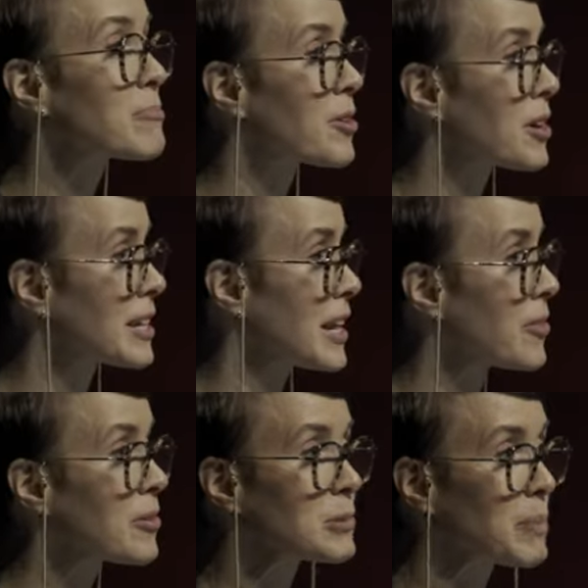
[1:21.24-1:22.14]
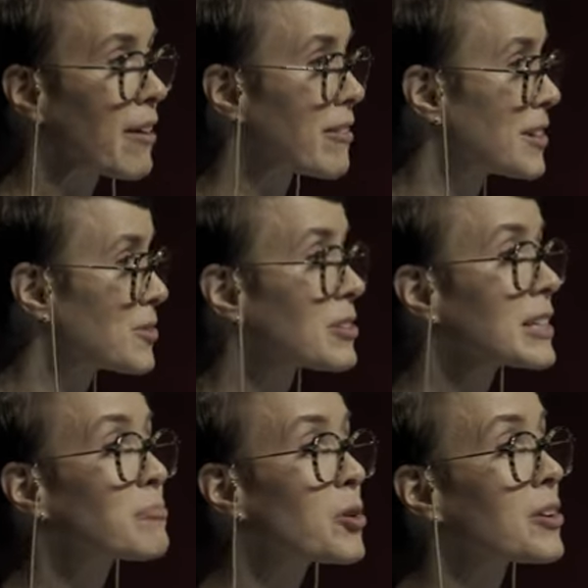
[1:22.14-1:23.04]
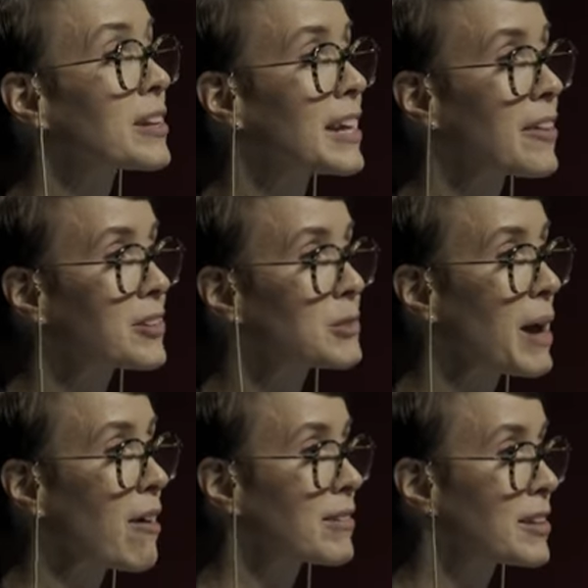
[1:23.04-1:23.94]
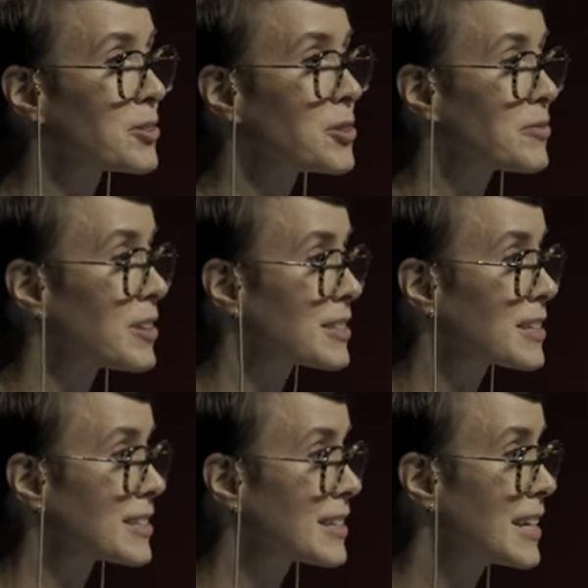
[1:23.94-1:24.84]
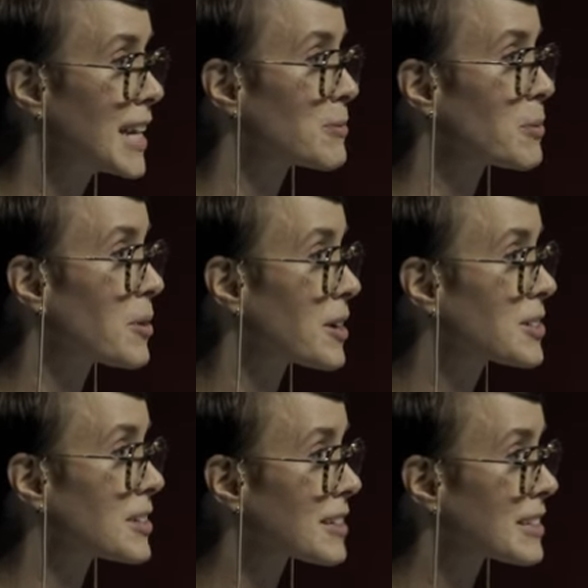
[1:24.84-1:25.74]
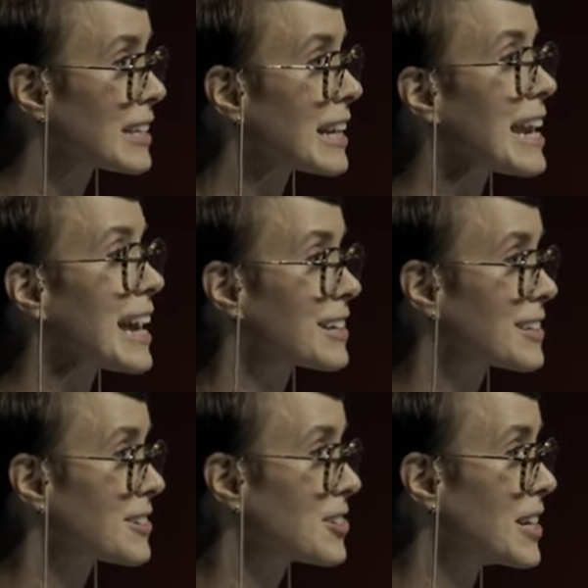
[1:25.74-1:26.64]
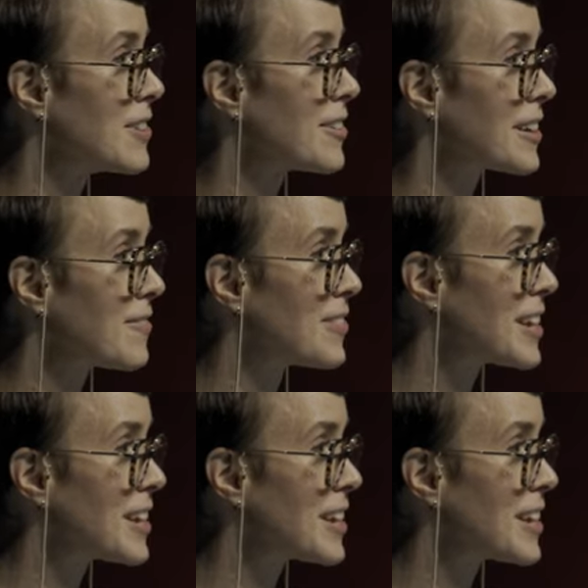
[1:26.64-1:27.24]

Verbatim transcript: broken down those barriers, really broken down those parallel universes as we work to, to connect Geneva and